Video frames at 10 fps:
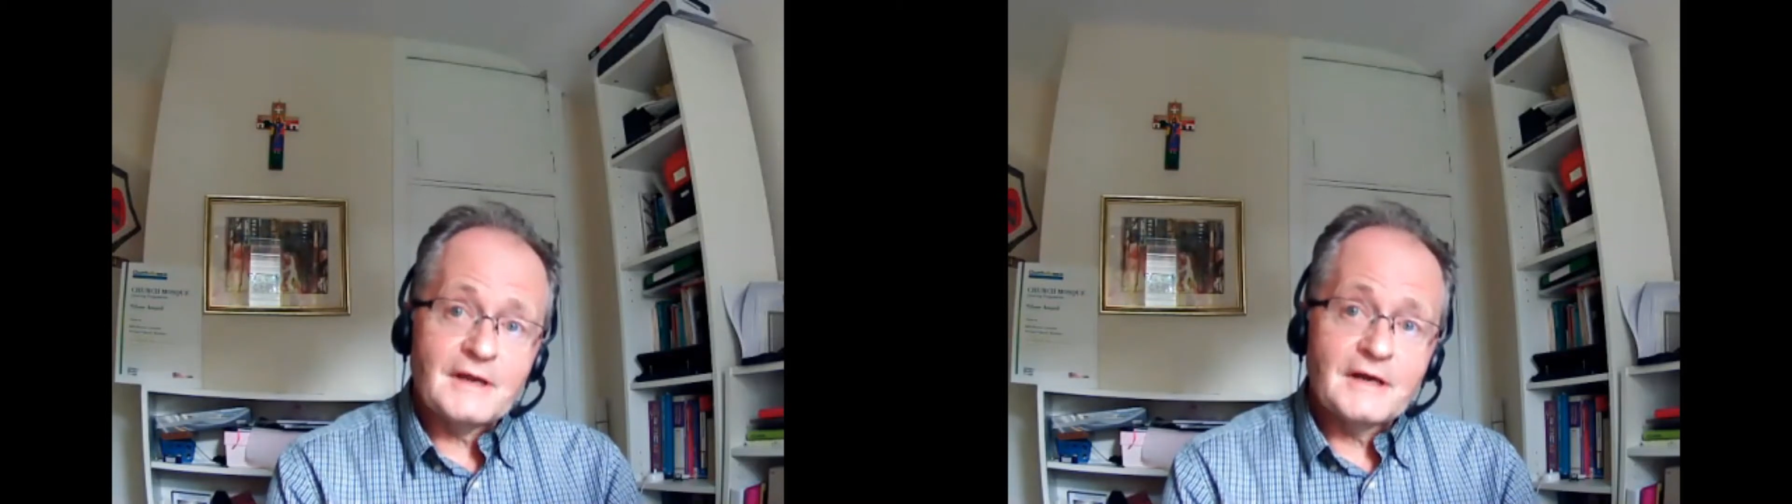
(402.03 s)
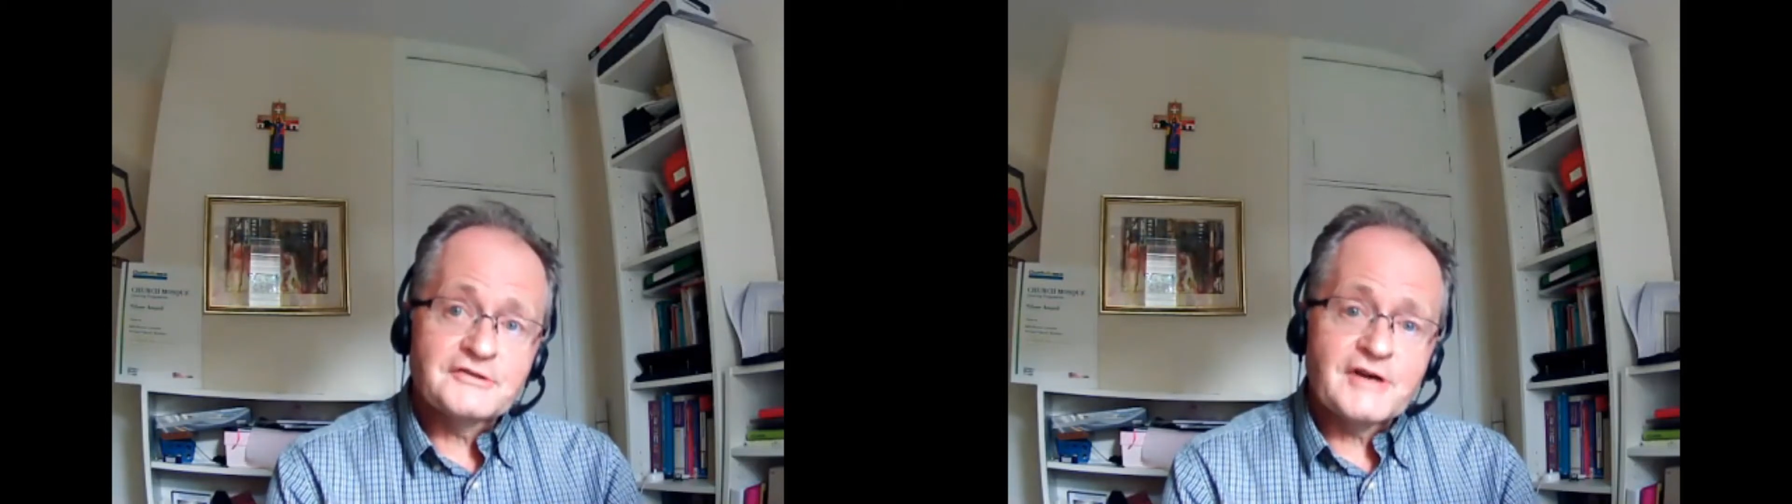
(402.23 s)

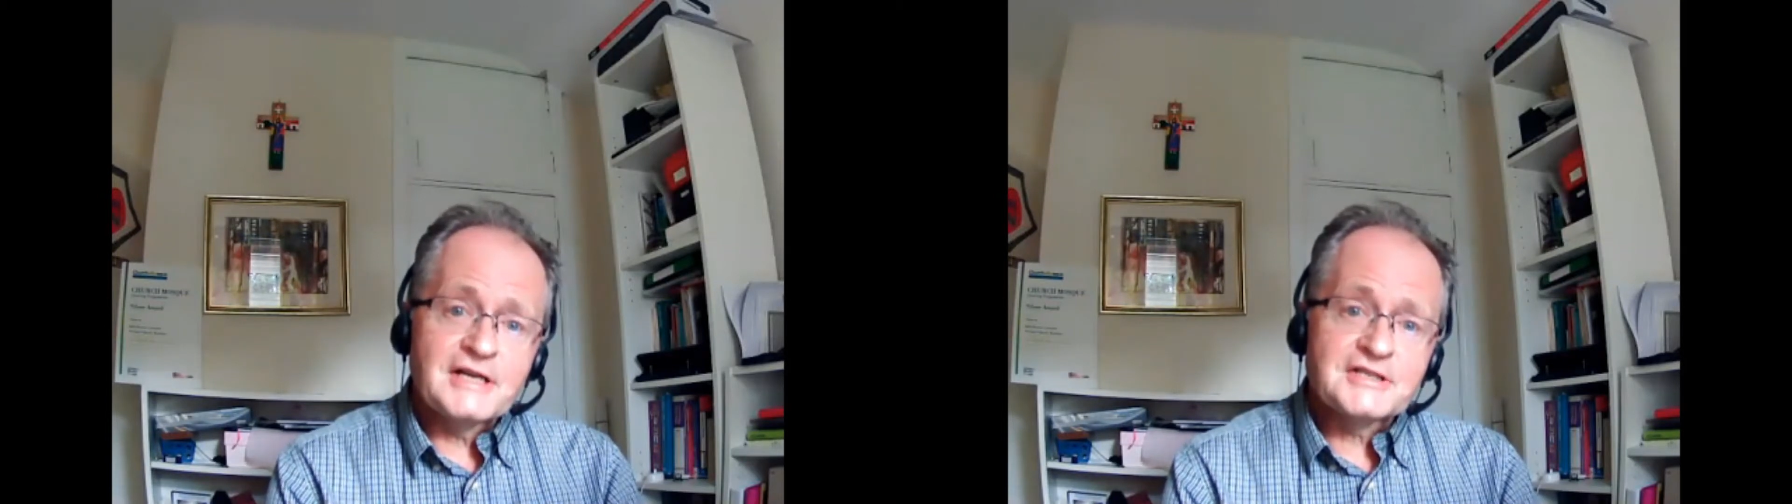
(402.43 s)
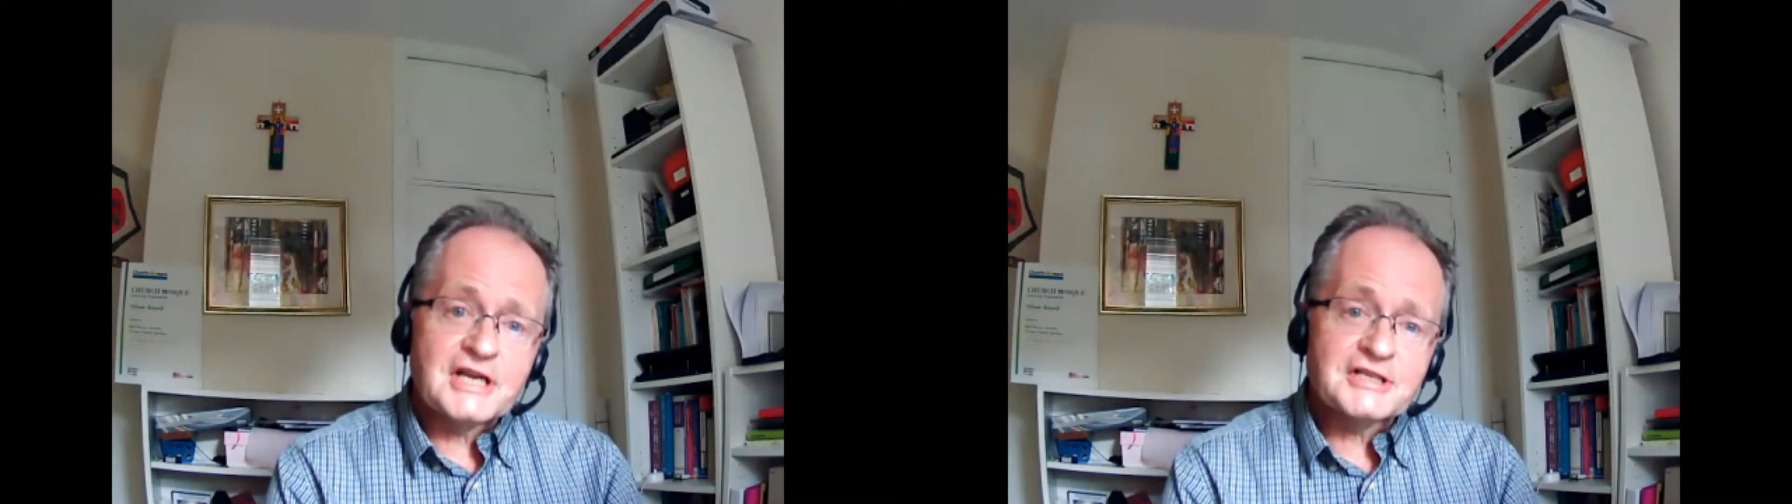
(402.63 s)
a
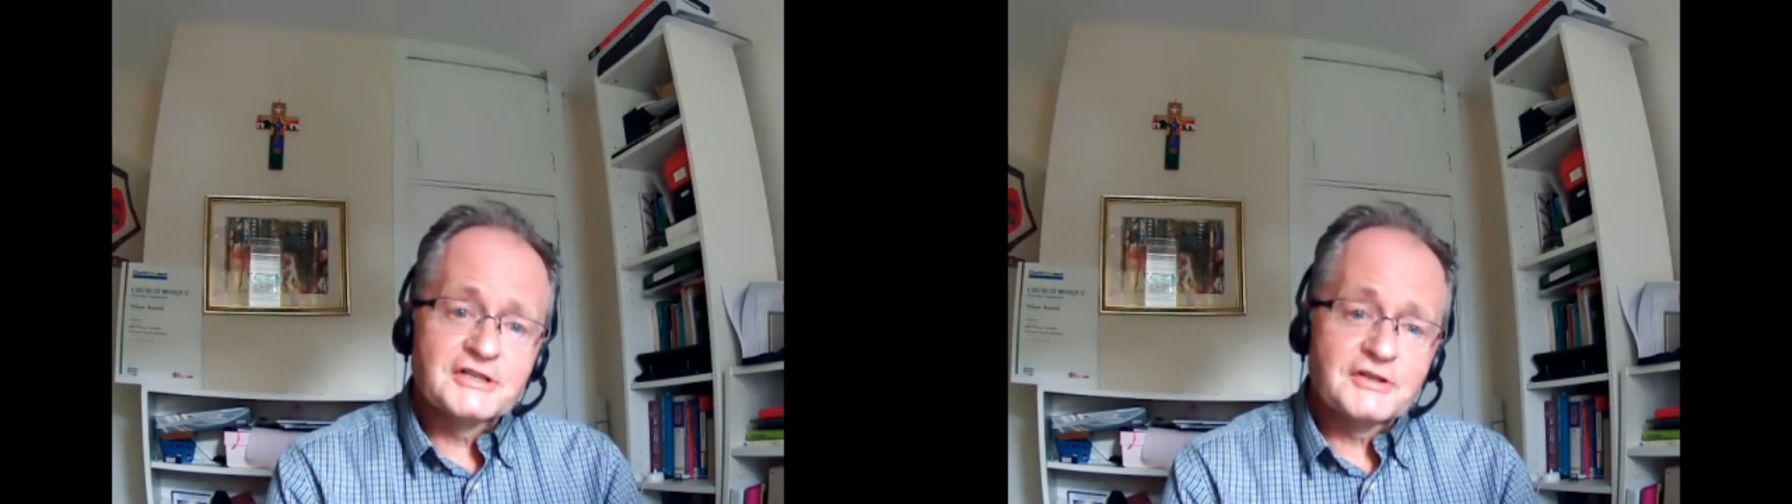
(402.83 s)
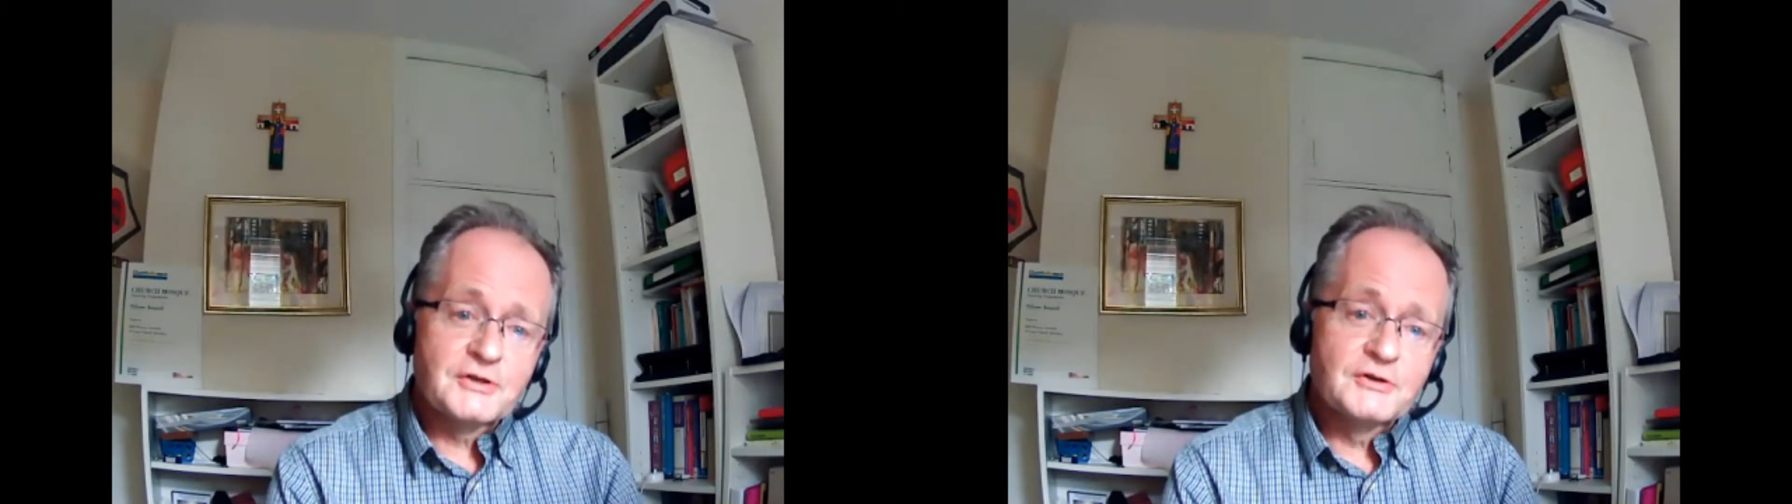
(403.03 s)
training session
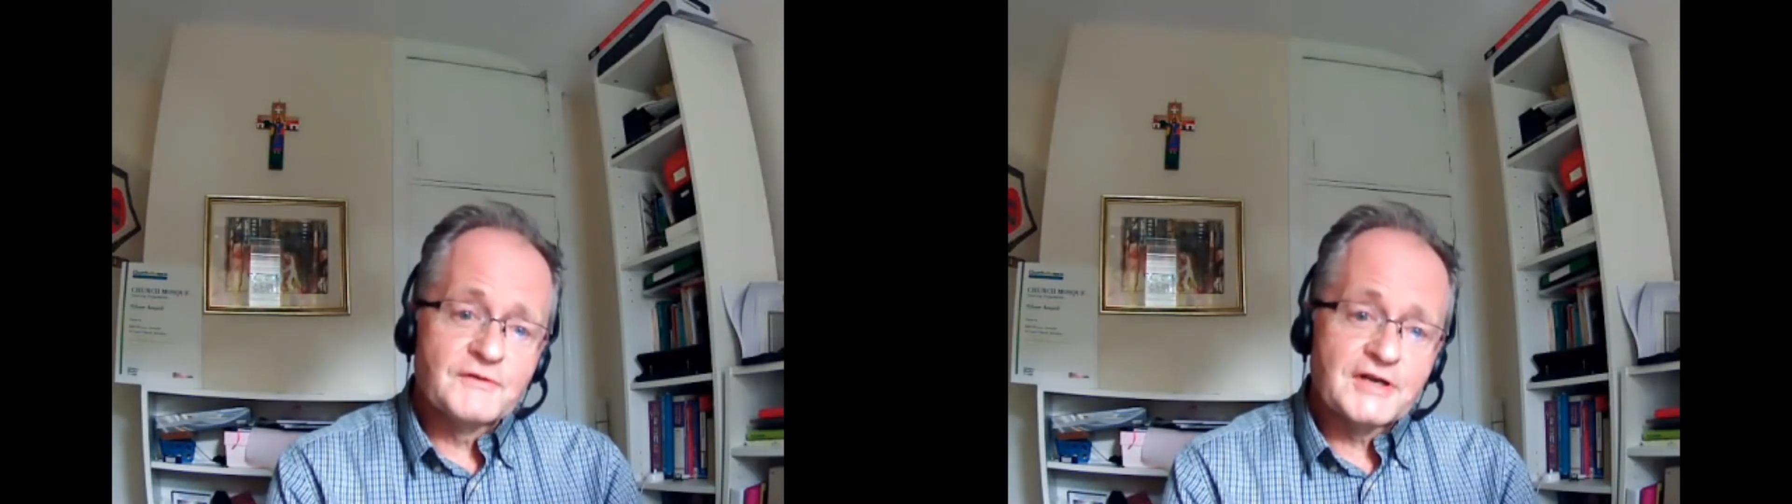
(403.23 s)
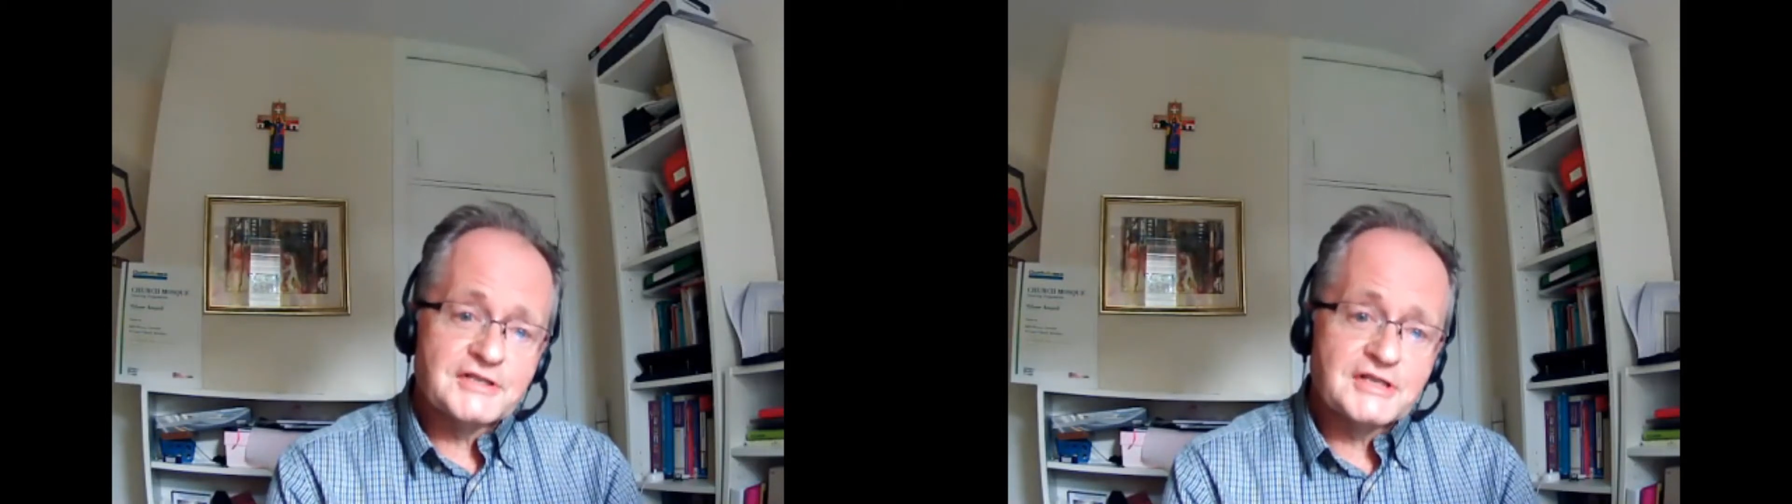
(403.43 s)
at the
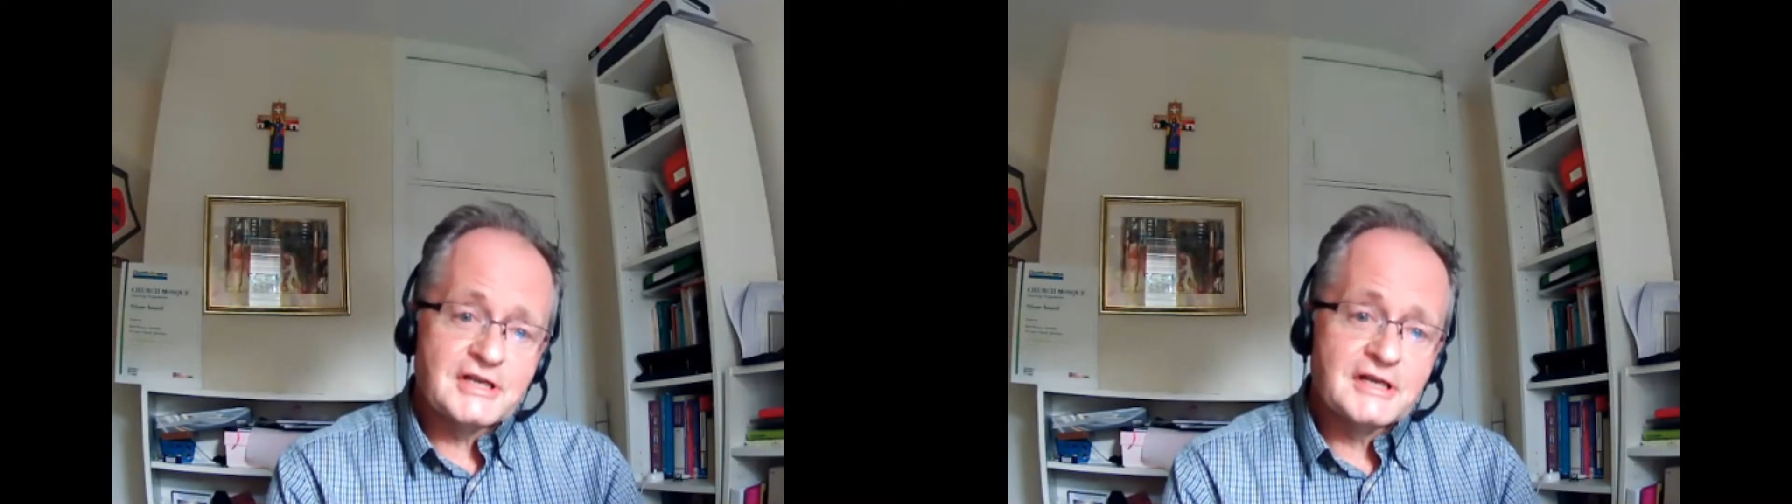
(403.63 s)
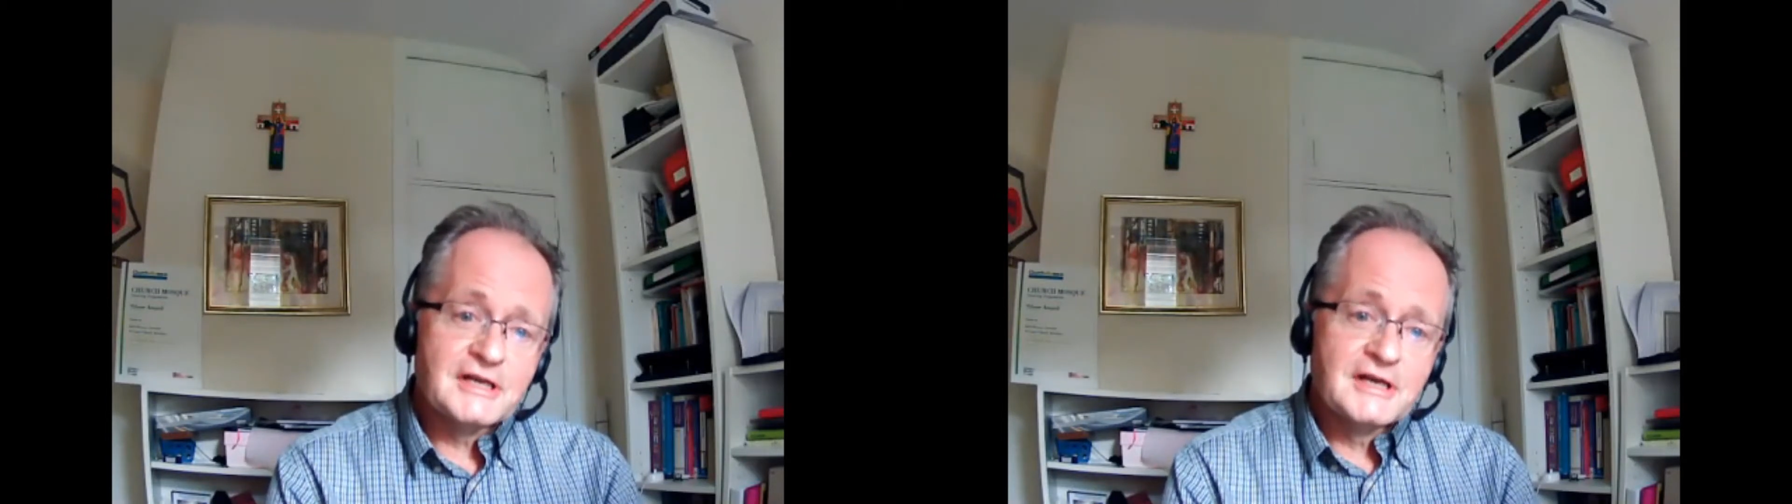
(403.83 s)
university